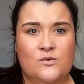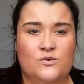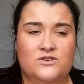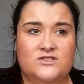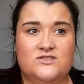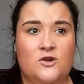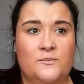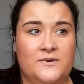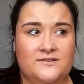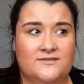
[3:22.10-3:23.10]
we're just
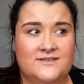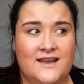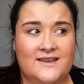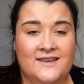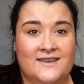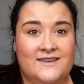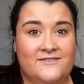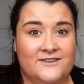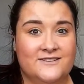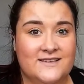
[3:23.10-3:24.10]
stopping snacking, giving
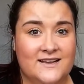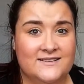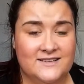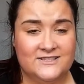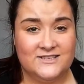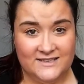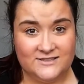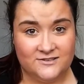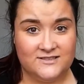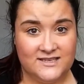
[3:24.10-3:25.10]
her snacks unless she eats
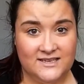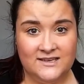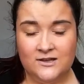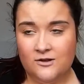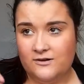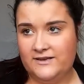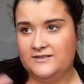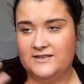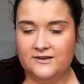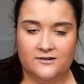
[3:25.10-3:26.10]
her tea or
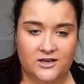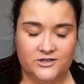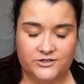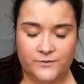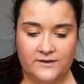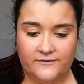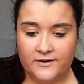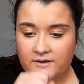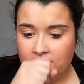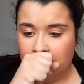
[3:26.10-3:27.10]
eats like her lunch or whatever.
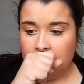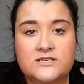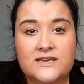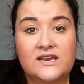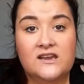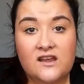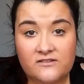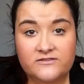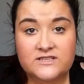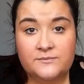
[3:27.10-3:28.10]
She
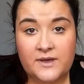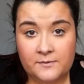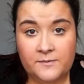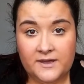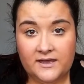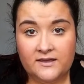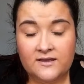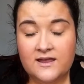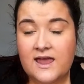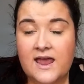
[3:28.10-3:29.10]
loves Peppa Pig,
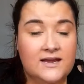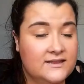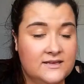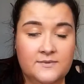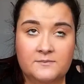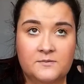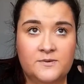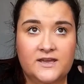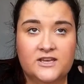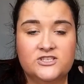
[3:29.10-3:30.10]
anything Peppa
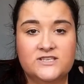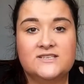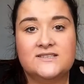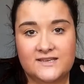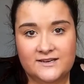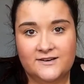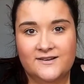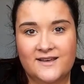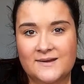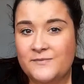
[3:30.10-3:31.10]
Pig, and she is there.
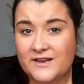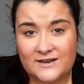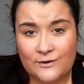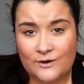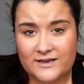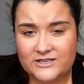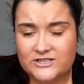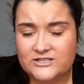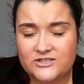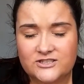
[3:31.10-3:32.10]
And Ben and Holly,
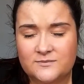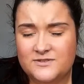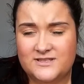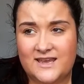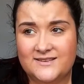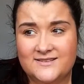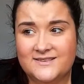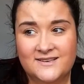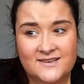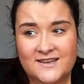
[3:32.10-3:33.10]
she's just
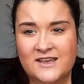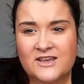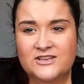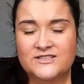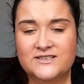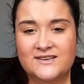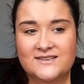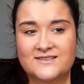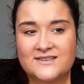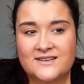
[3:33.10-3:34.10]
obsessed. She's